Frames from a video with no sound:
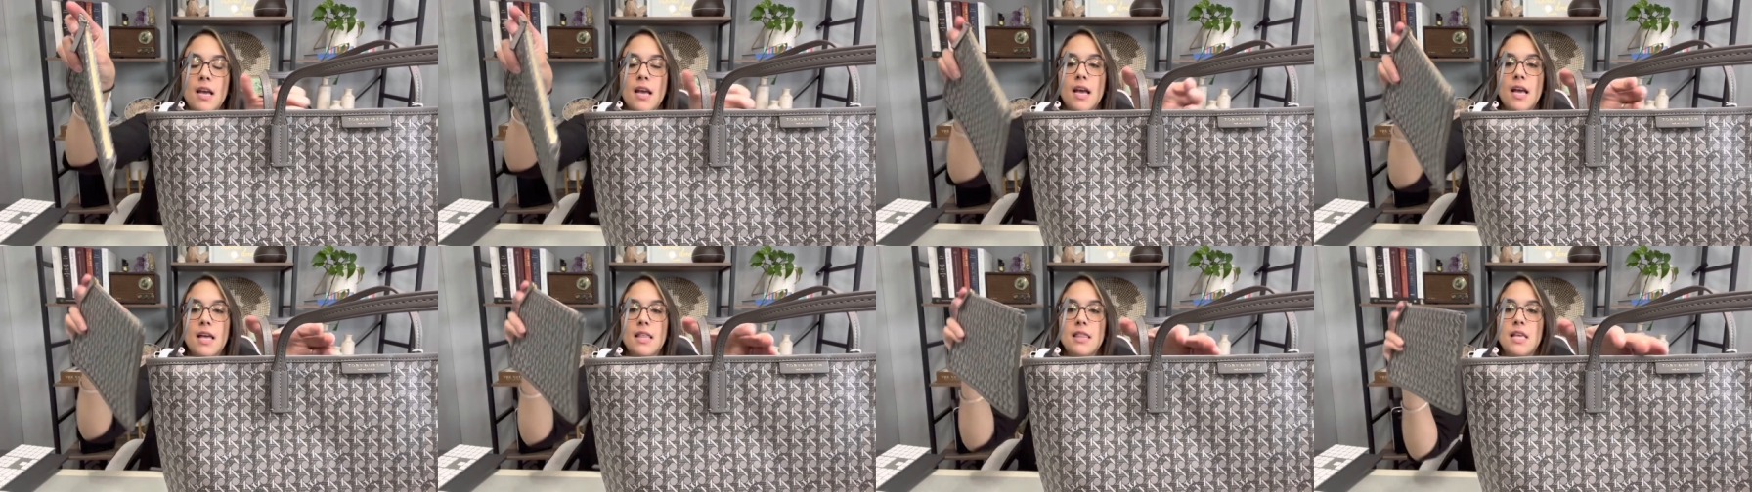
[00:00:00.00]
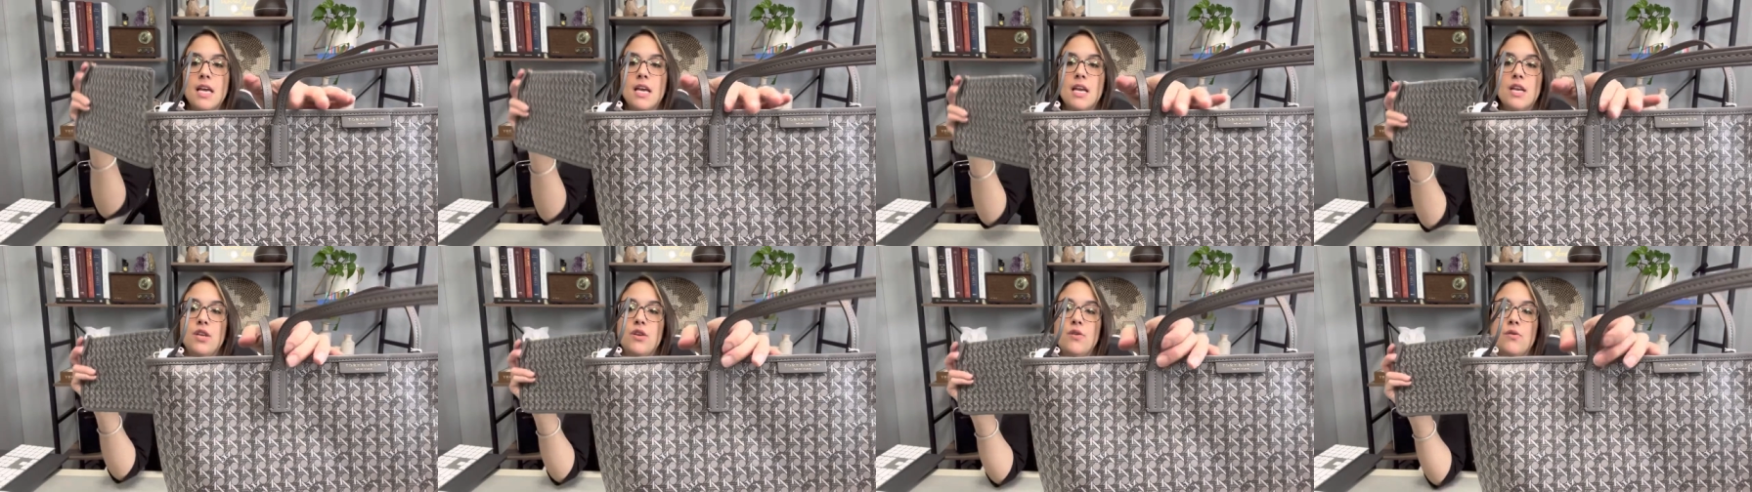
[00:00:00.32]
and
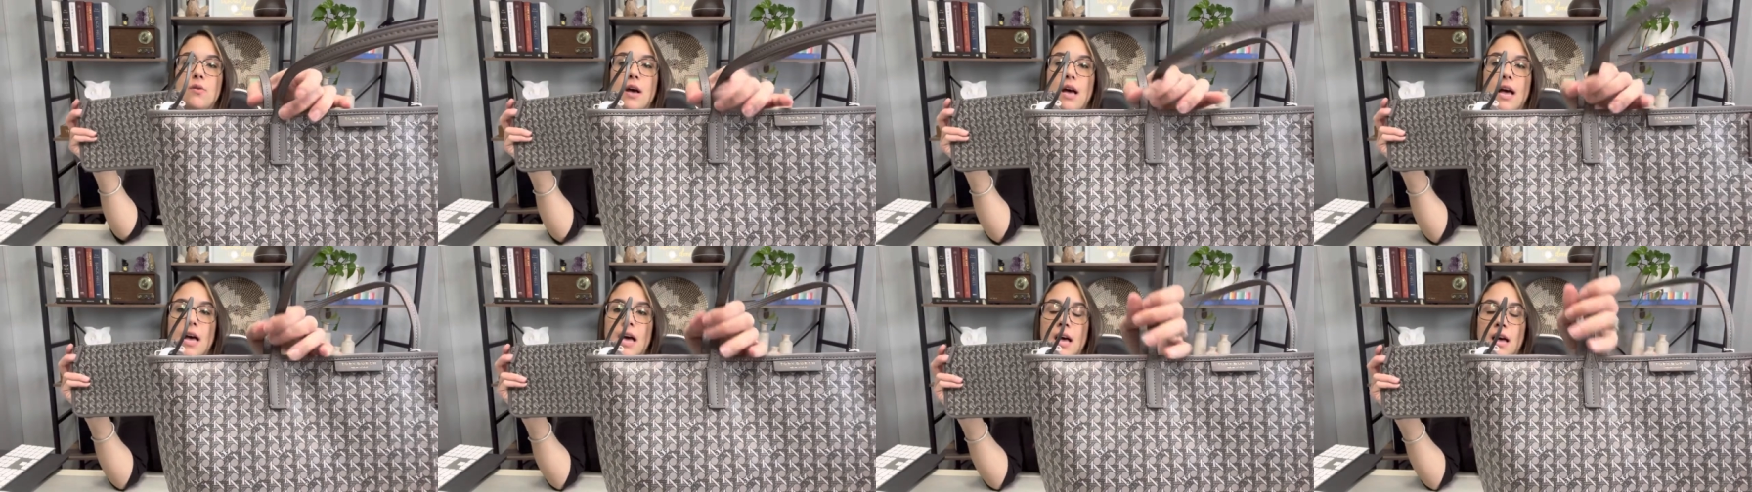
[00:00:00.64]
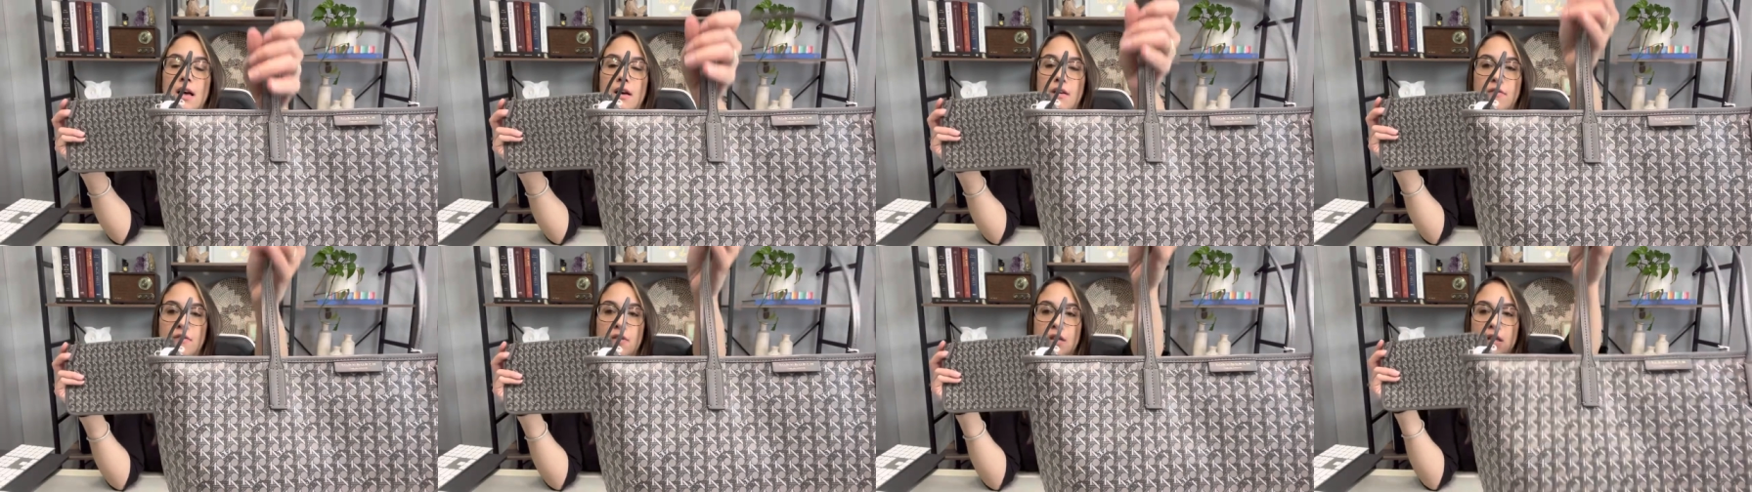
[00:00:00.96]
then you
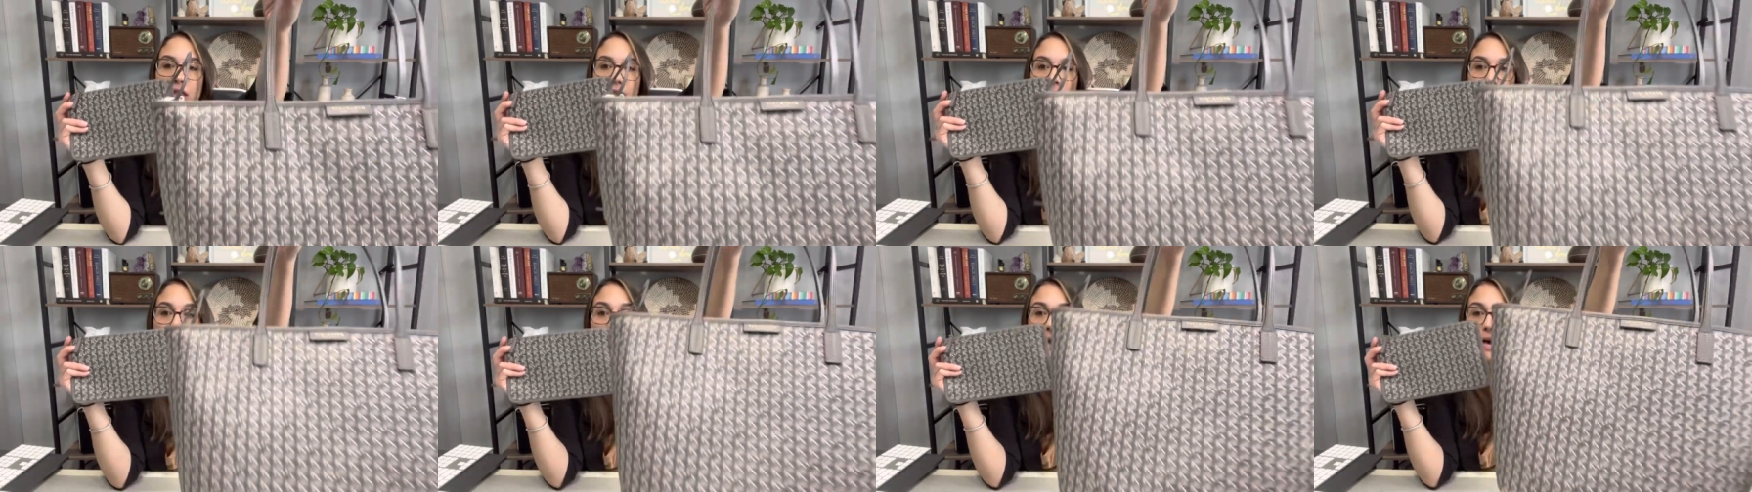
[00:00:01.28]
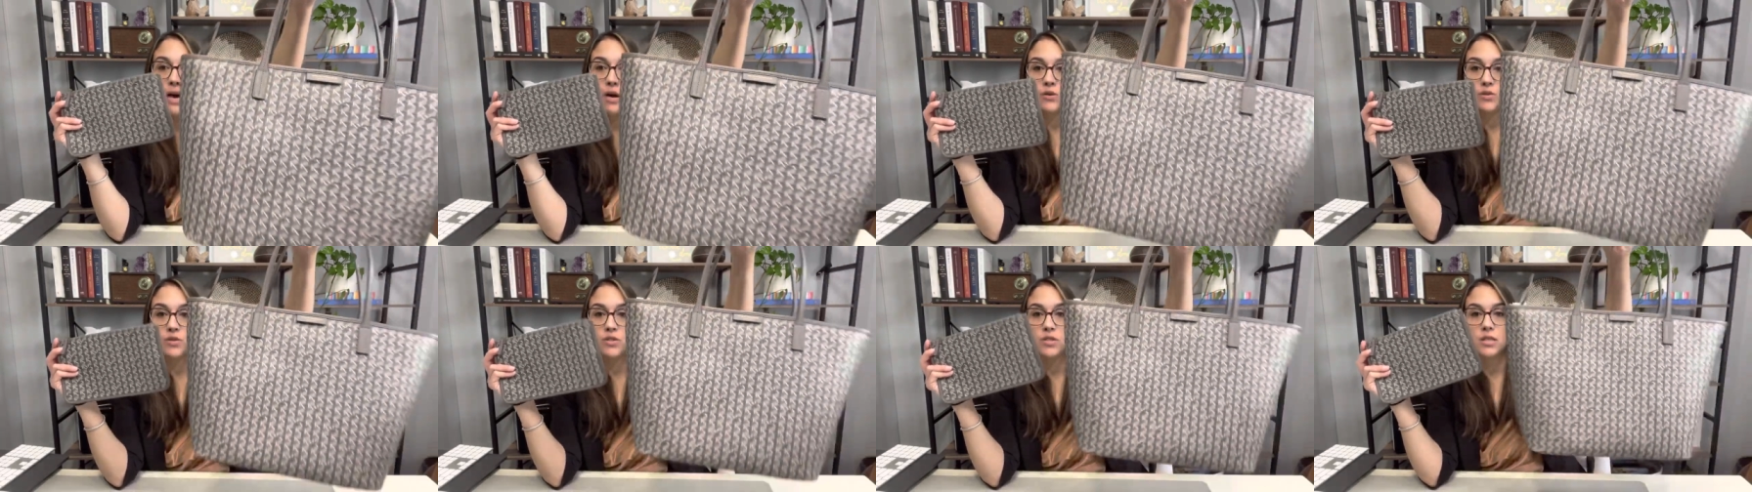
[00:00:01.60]
have the
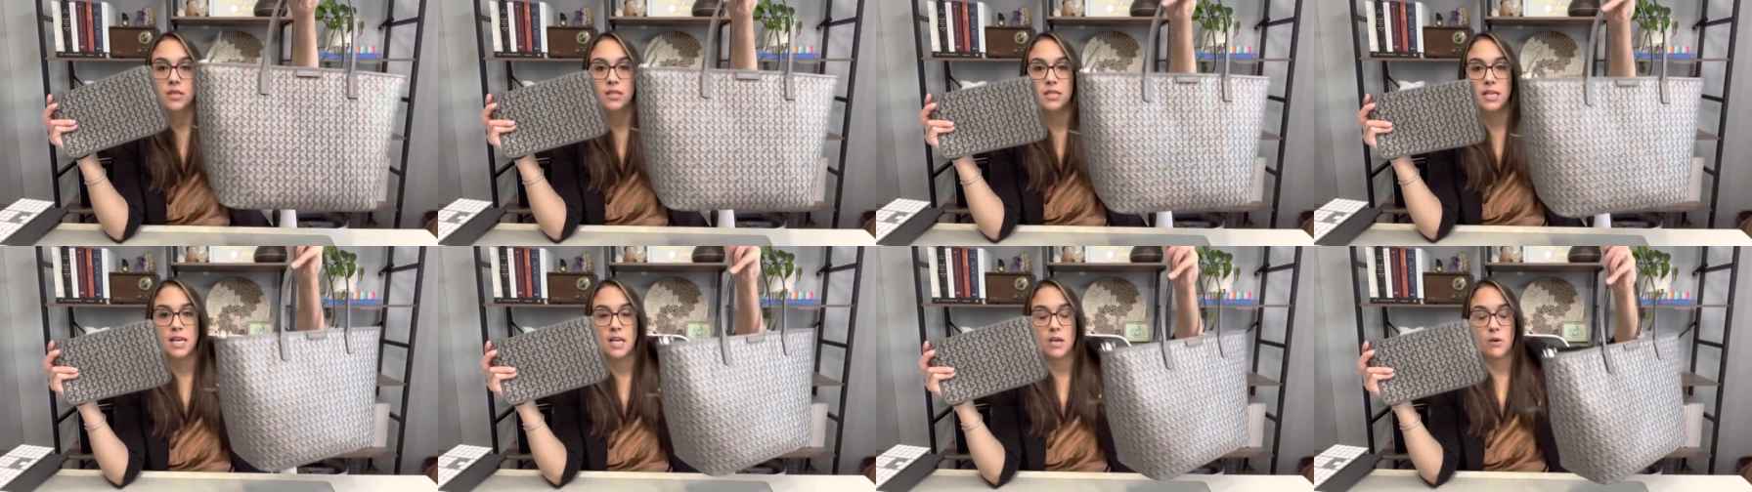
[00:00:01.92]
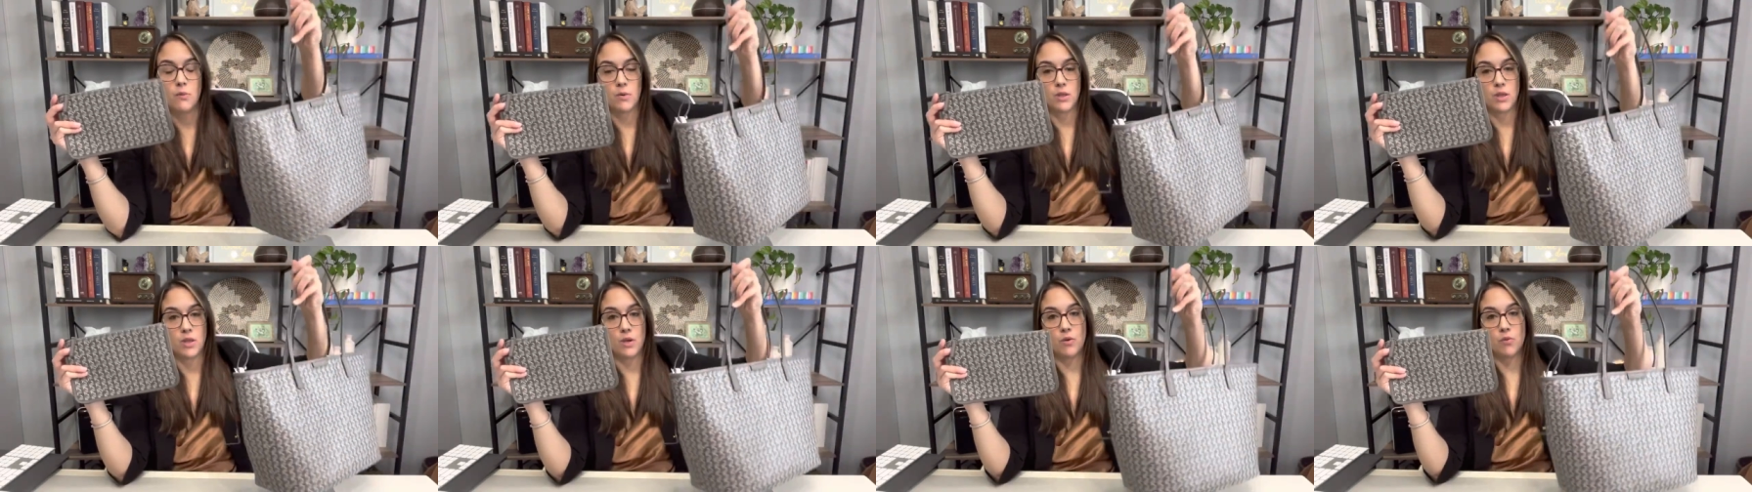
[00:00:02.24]
pouch to take it
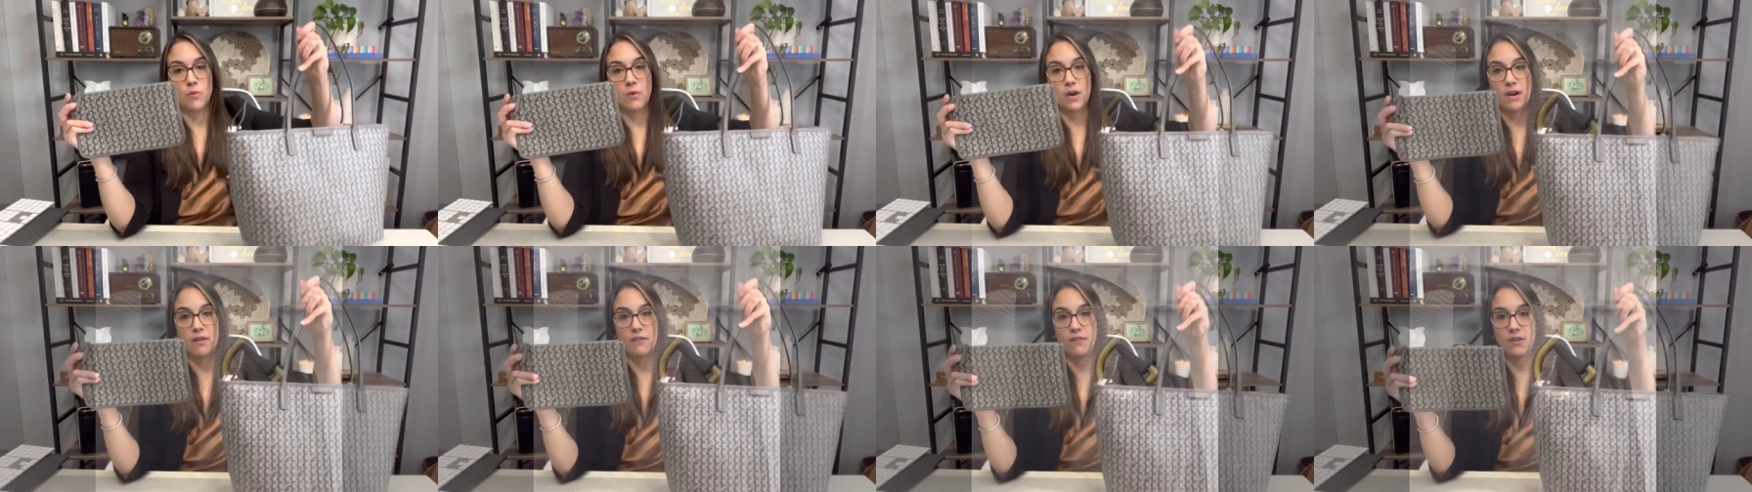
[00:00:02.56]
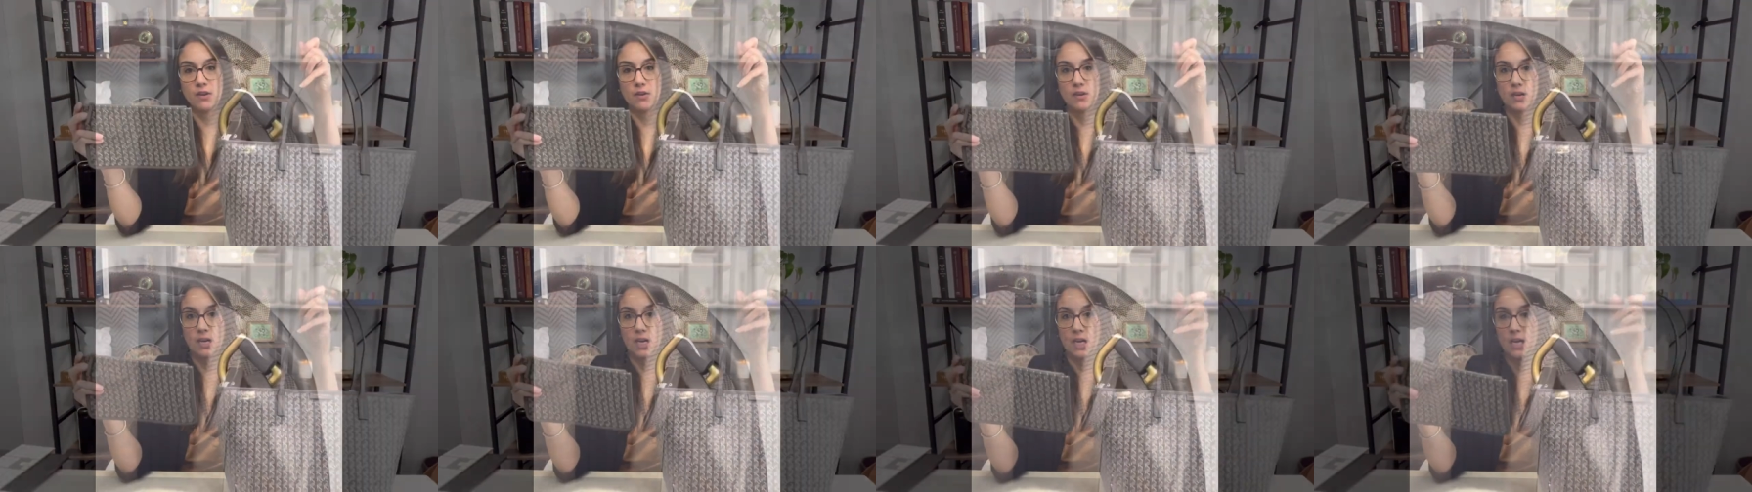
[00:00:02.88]
with you wherever
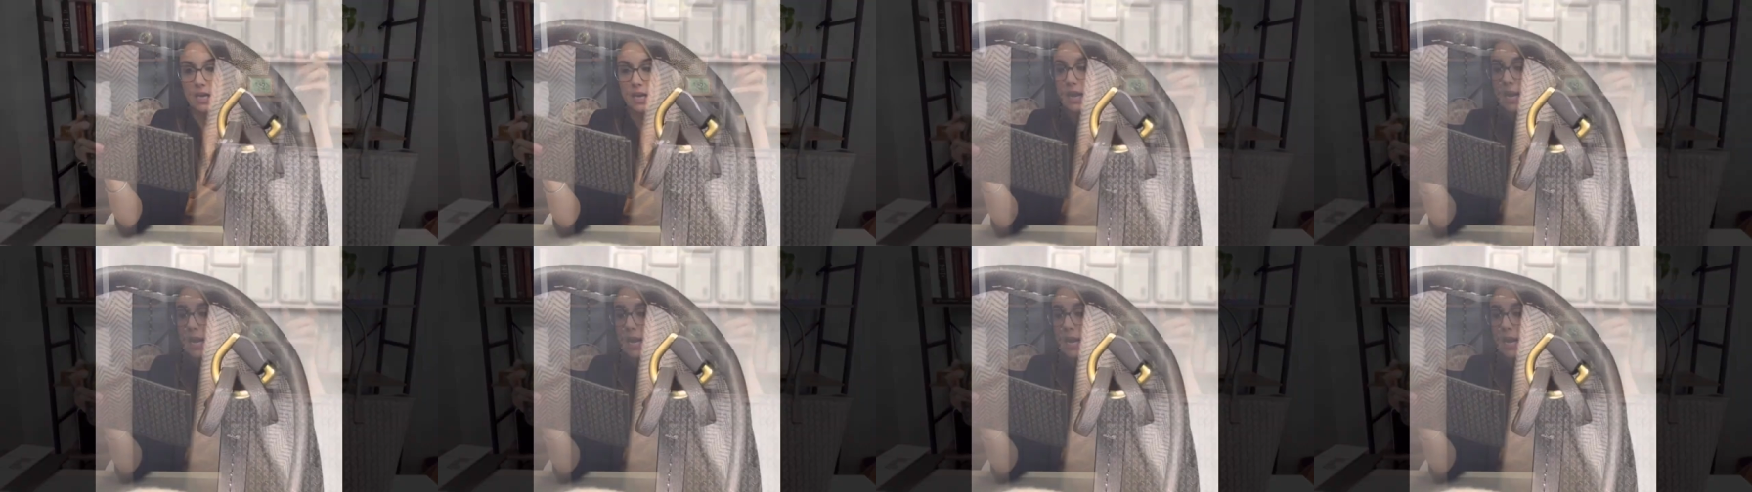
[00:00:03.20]
you need.